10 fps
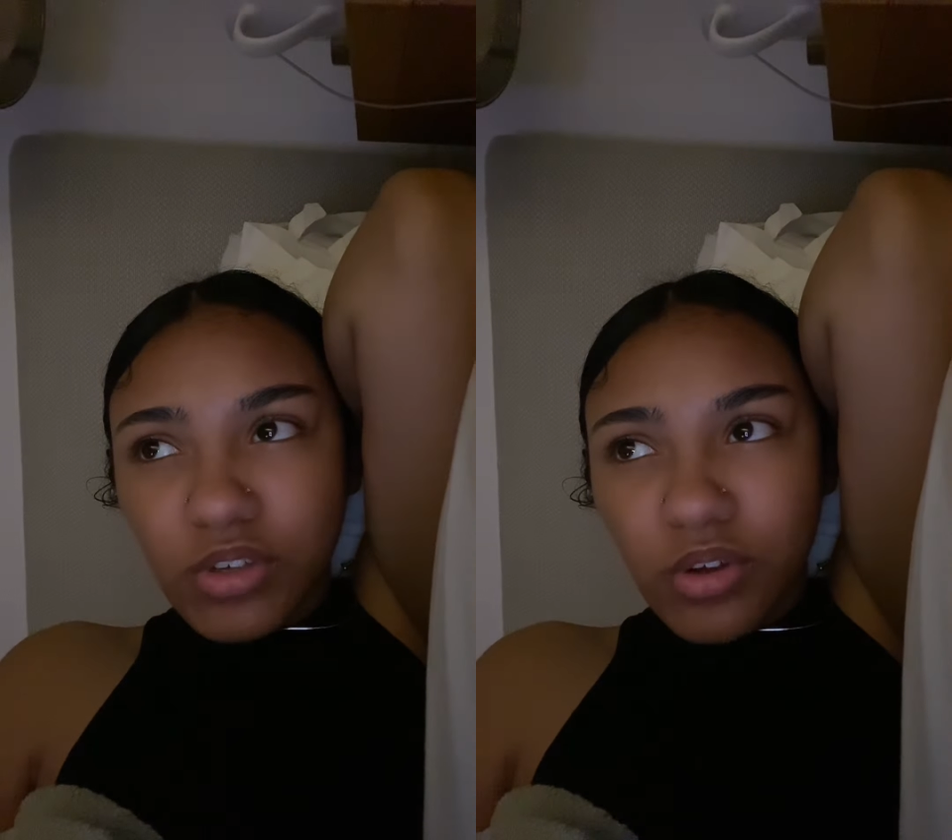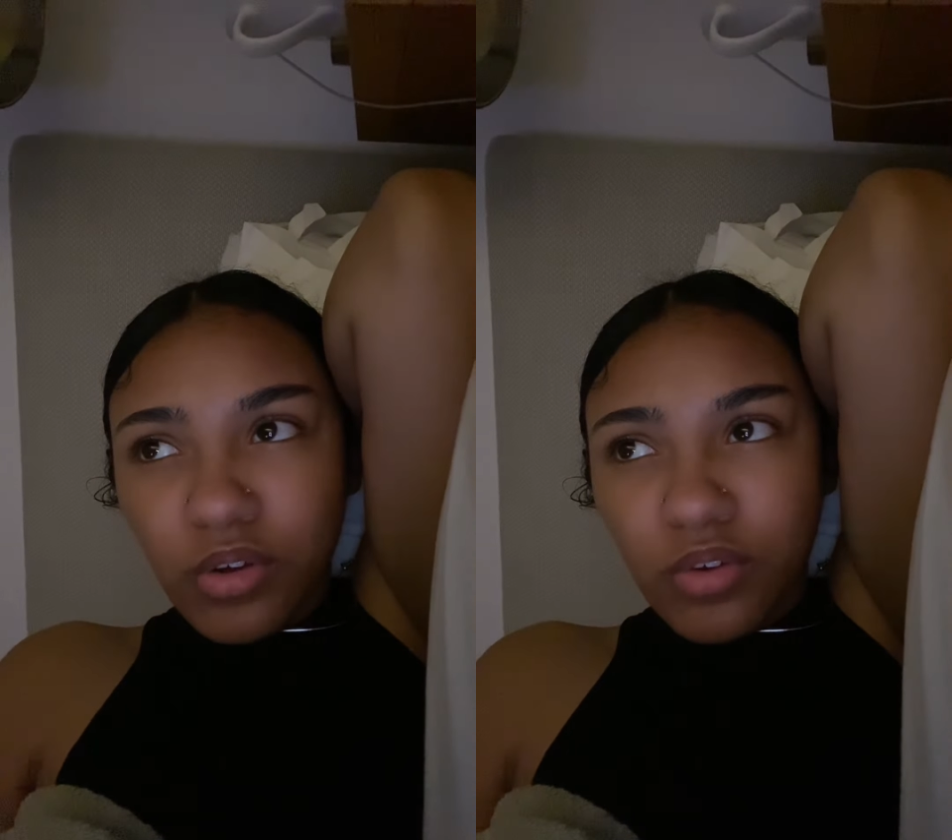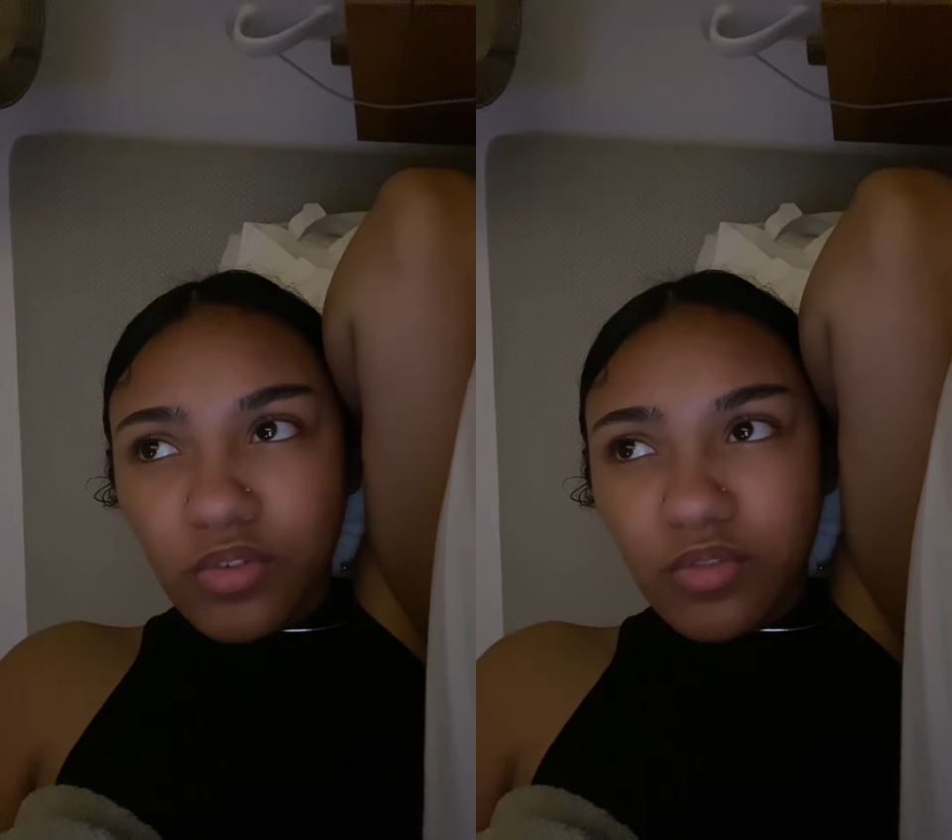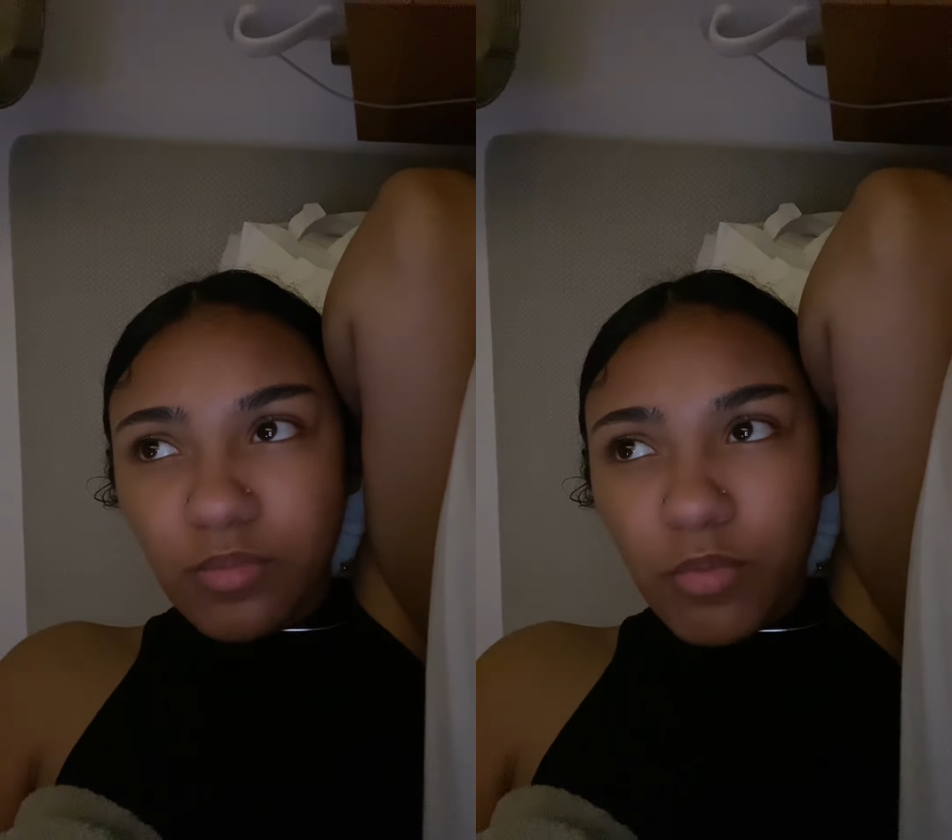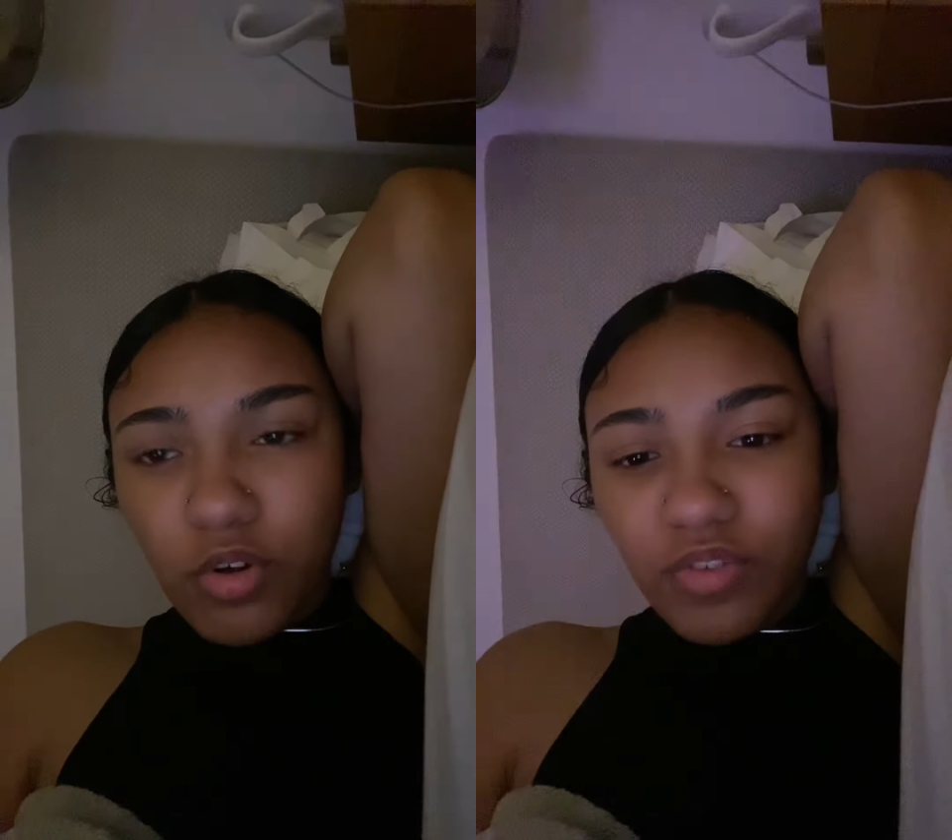of
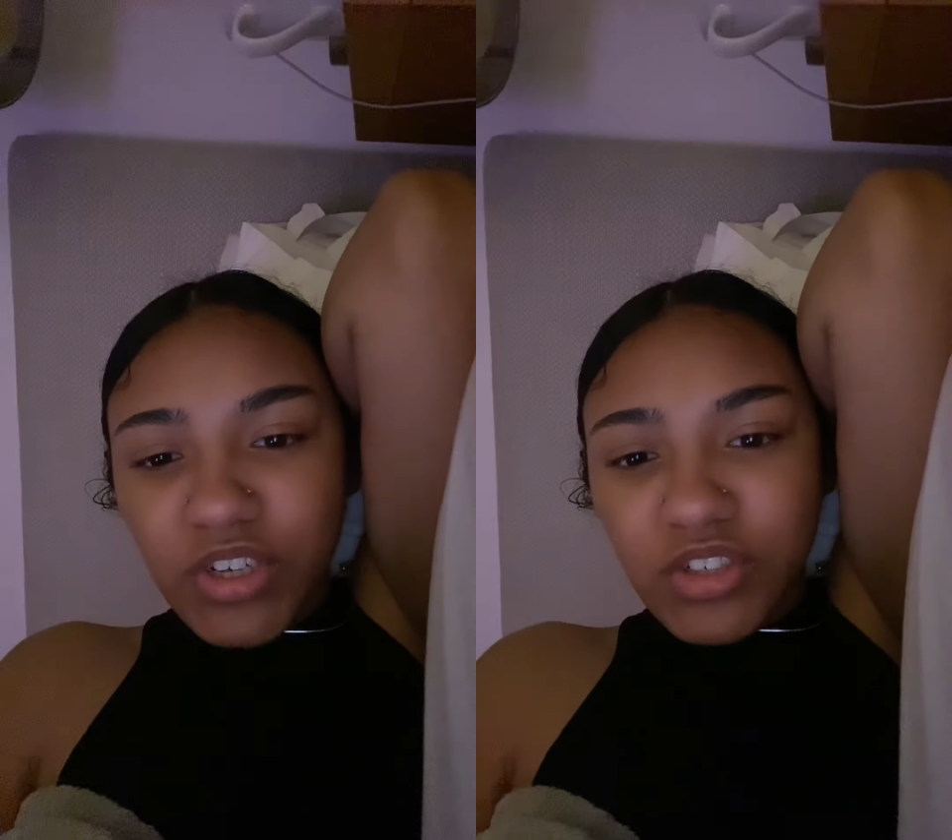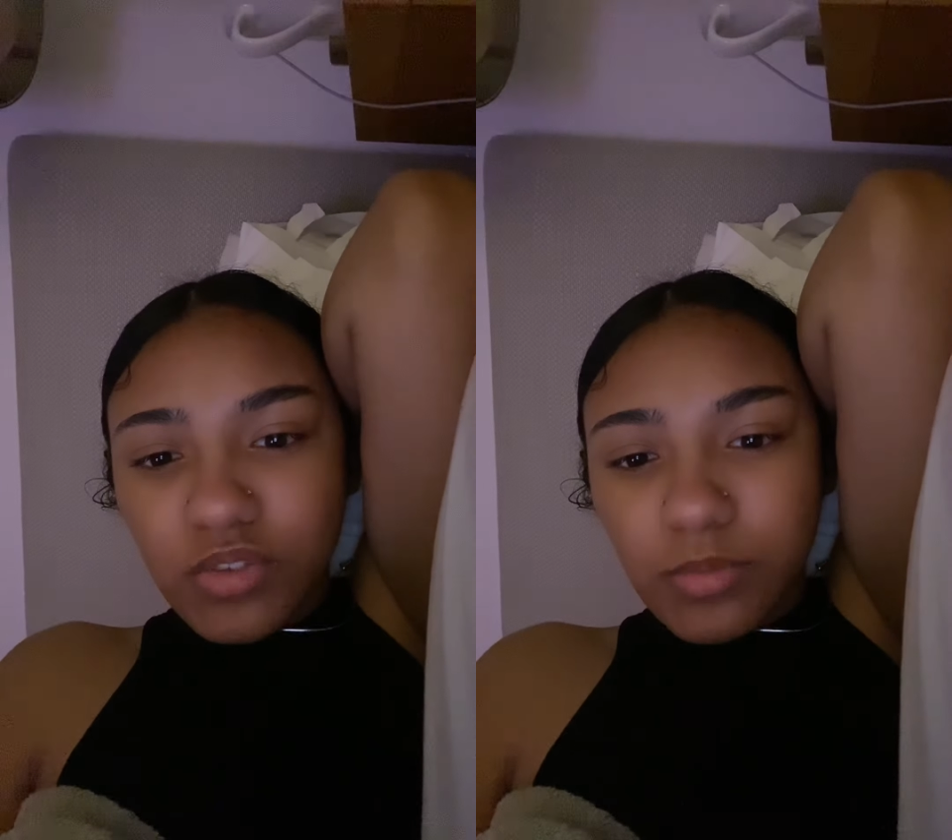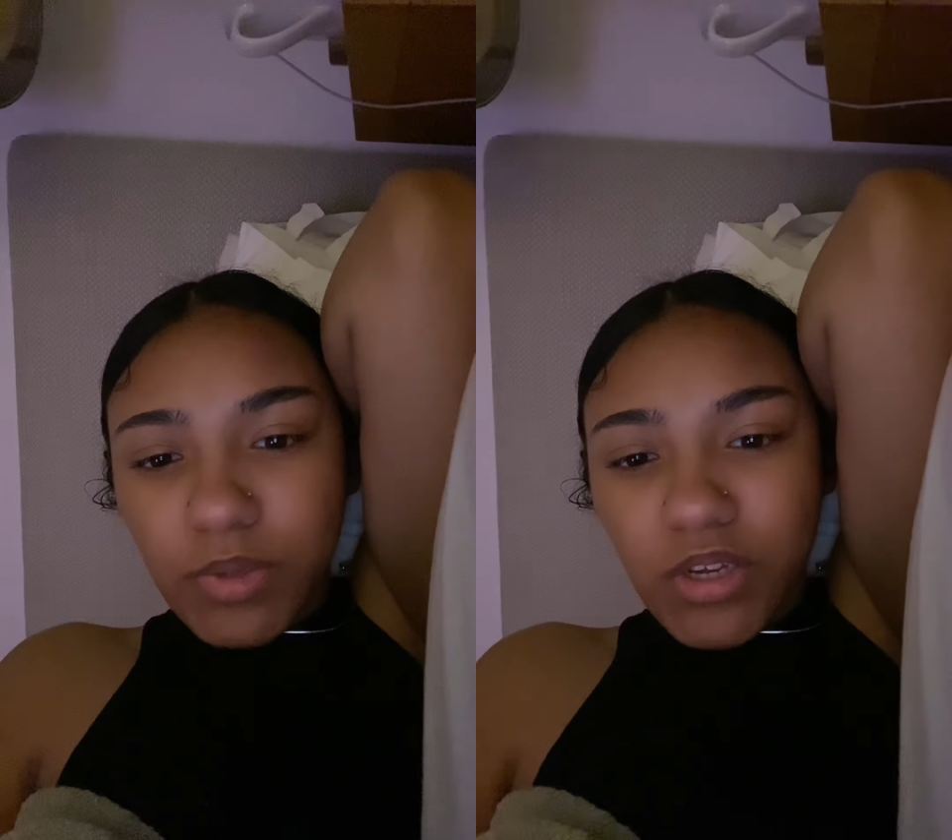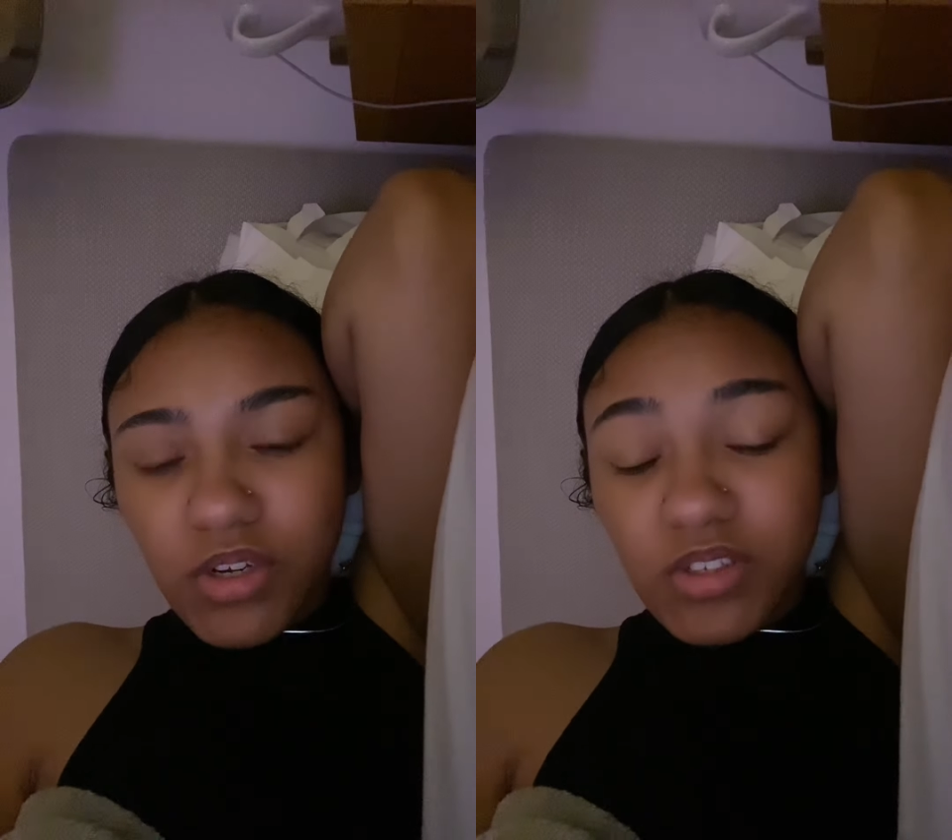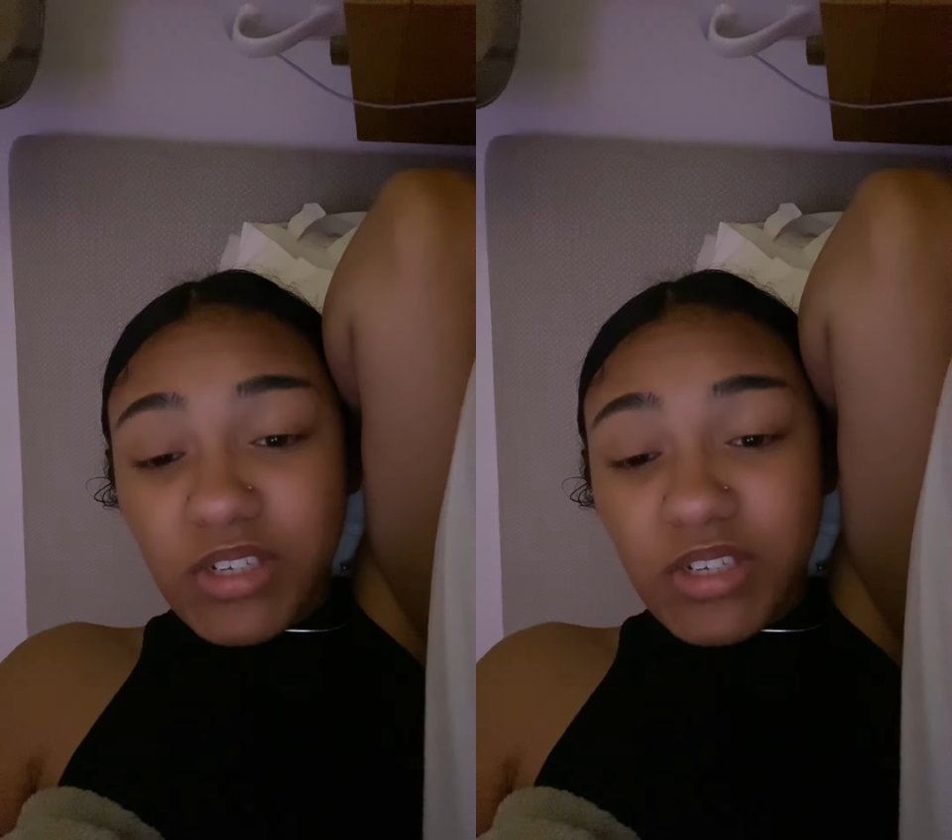motivational speakers,